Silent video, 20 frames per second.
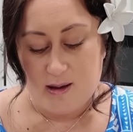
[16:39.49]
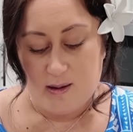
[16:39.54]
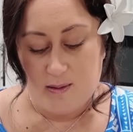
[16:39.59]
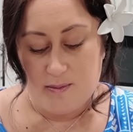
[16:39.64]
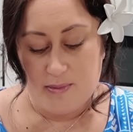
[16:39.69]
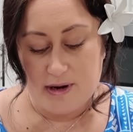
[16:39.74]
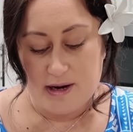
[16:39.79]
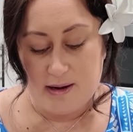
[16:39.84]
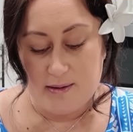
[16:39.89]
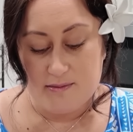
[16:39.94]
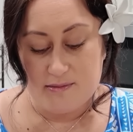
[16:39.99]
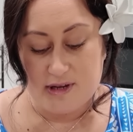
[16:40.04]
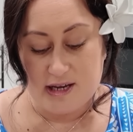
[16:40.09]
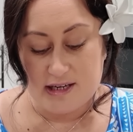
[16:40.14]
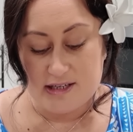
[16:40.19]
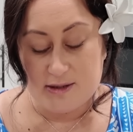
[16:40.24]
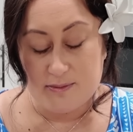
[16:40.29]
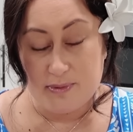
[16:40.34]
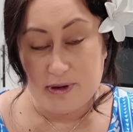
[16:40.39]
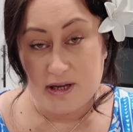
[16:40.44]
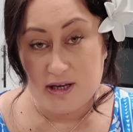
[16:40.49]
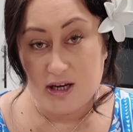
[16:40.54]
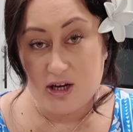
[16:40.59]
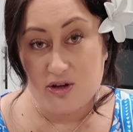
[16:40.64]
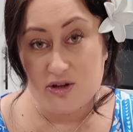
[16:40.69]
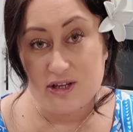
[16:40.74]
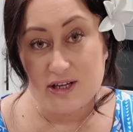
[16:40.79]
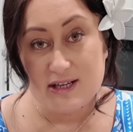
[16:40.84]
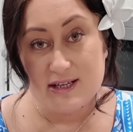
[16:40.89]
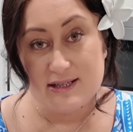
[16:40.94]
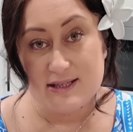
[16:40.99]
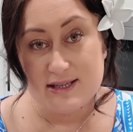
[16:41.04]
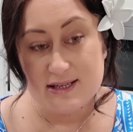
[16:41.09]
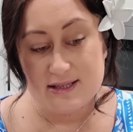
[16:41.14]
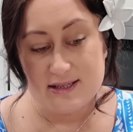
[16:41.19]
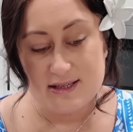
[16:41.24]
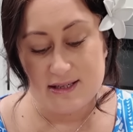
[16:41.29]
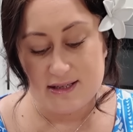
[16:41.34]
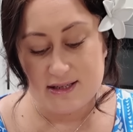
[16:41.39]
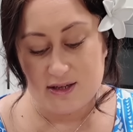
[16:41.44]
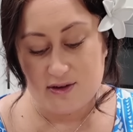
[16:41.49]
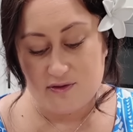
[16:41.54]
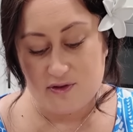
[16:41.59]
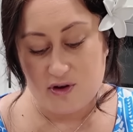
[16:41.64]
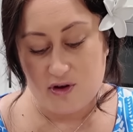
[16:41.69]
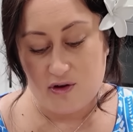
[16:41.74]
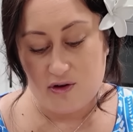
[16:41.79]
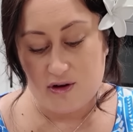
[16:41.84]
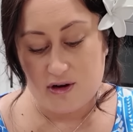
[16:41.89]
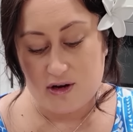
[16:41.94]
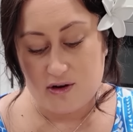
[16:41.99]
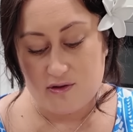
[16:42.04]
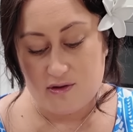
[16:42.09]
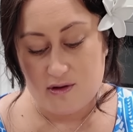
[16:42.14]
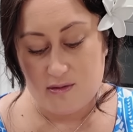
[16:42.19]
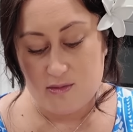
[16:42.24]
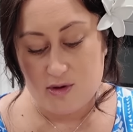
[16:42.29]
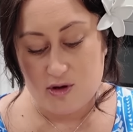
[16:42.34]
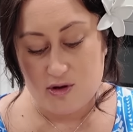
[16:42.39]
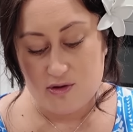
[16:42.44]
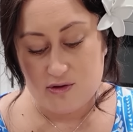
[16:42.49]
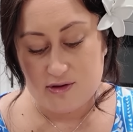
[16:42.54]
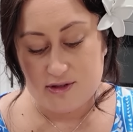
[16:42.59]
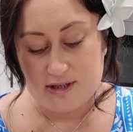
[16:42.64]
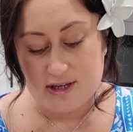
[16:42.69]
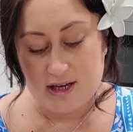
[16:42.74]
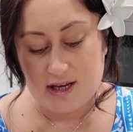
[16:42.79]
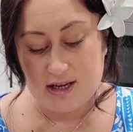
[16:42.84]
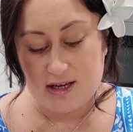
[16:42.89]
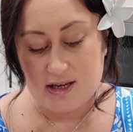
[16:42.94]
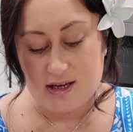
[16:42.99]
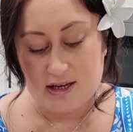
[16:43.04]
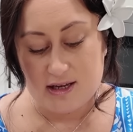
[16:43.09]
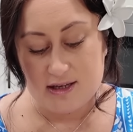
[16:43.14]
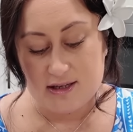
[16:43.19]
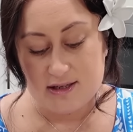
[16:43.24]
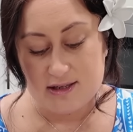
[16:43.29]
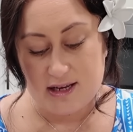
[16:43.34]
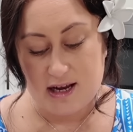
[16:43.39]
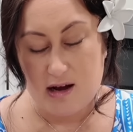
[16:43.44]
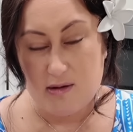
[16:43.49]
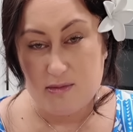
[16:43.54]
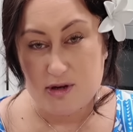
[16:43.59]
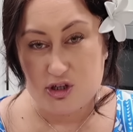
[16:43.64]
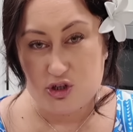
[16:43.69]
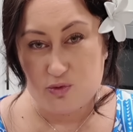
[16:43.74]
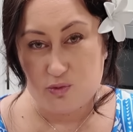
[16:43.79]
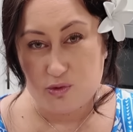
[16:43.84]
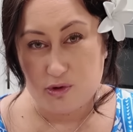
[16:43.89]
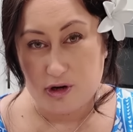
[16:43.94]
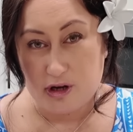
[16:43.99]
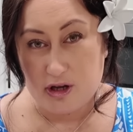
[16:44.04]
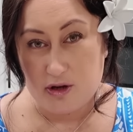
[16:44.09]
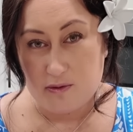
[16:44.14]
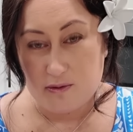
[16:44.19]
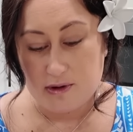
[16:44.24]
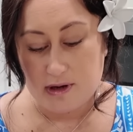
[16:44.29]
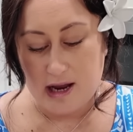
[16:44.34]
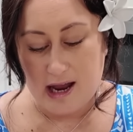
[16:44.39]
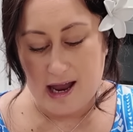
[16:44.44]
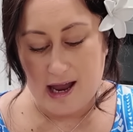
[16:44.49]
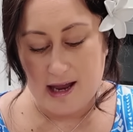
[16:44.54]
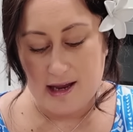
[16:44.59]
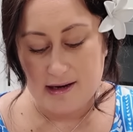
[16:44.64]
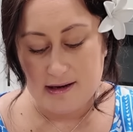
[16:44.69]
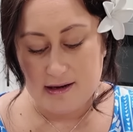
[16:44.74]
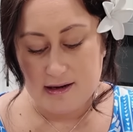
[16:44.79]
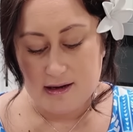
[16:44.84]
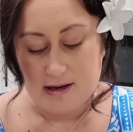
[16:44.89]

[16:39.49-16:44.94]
But yeah, depending on the consistency of the coconut cream you're using is how much water you would add.